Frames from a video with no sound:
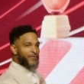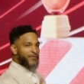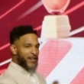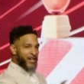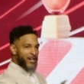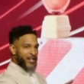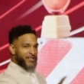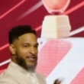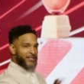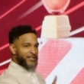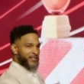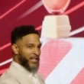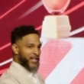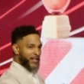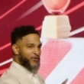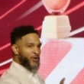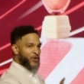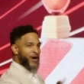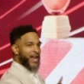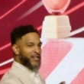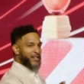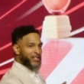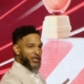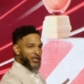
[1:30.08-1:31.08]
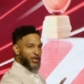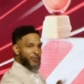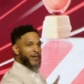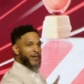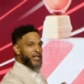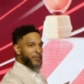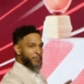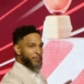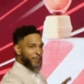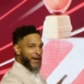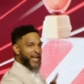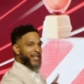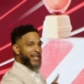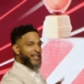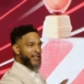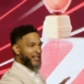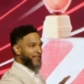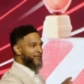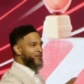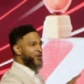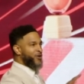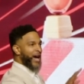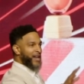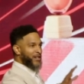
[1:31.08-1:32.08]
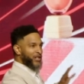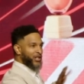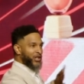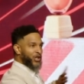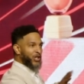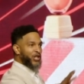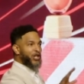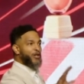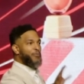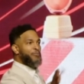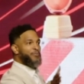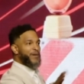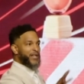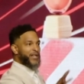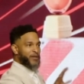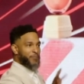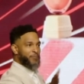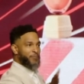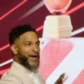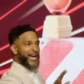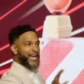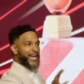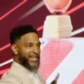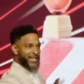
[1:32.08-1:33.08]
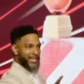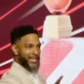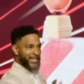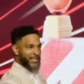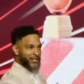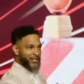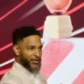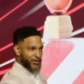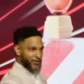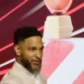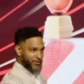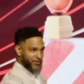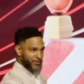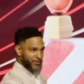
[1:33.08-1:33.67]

us, if you got a little bit of petty, if you got a little bit of petty in you,